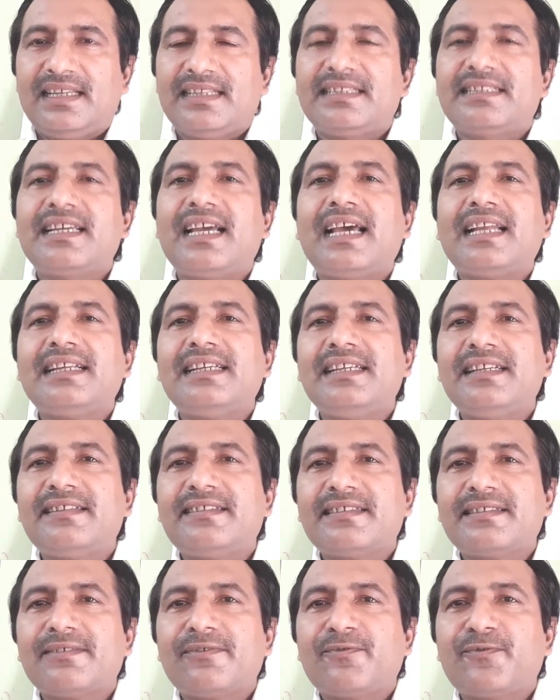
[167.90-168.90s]
There
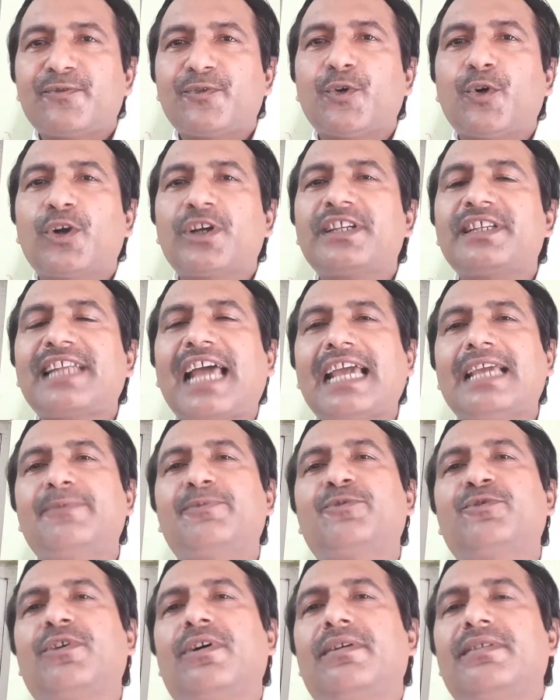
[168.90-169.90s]
is four
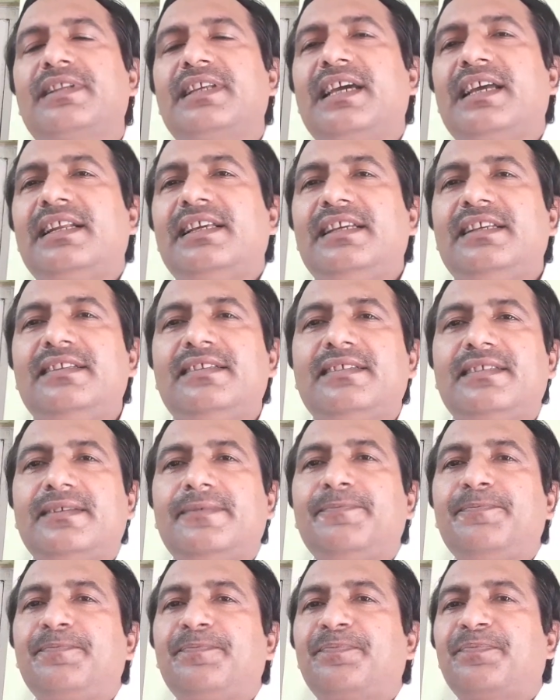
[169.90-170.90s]
types there is
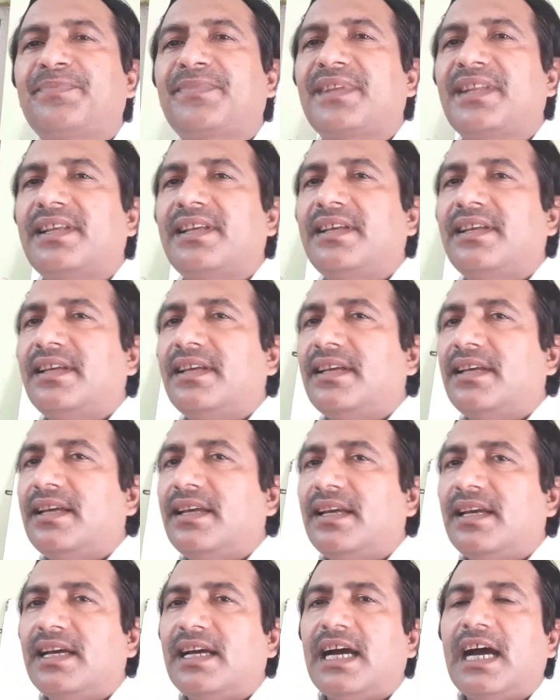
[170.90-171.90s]

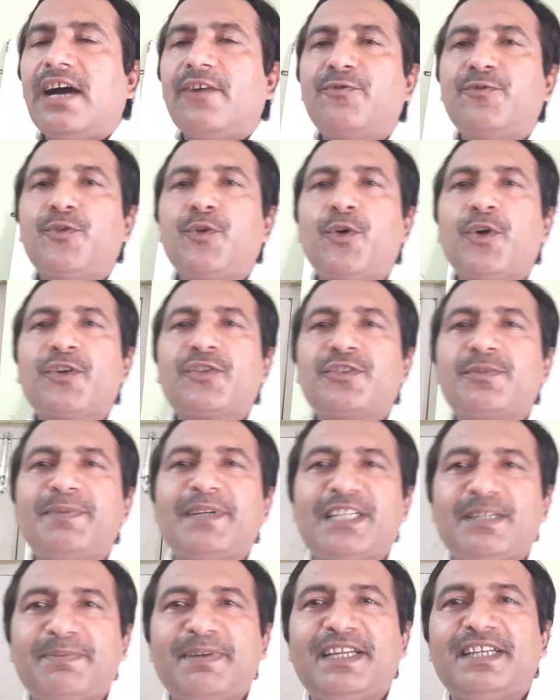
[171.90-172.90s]
a force
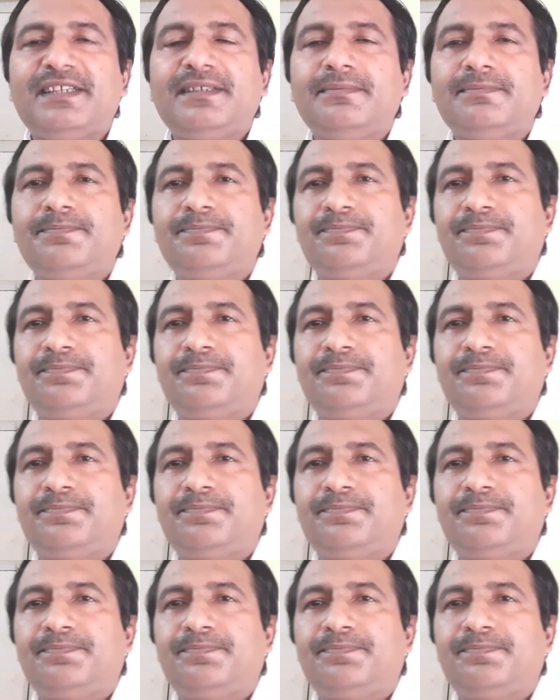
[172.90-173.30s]
between